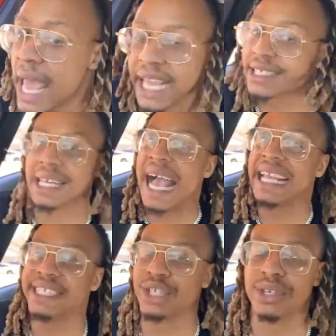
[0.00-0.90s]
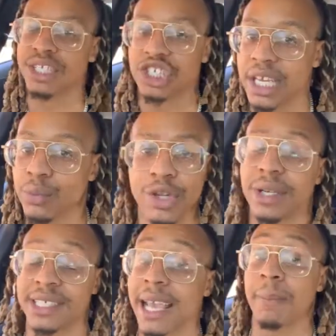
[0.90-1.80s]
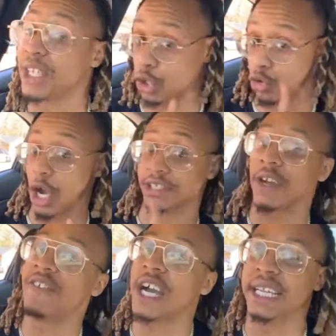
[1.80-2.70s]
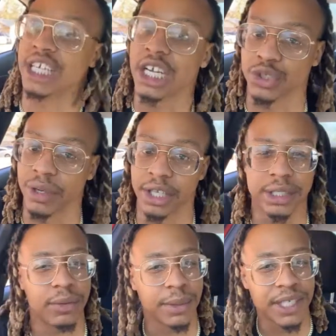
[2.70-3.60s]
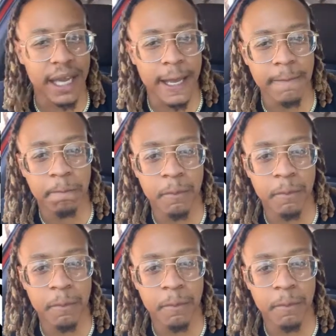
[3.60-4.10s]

It's a lot easier to cheat when you can take a bitch across the fucking country. You see what I'm saying?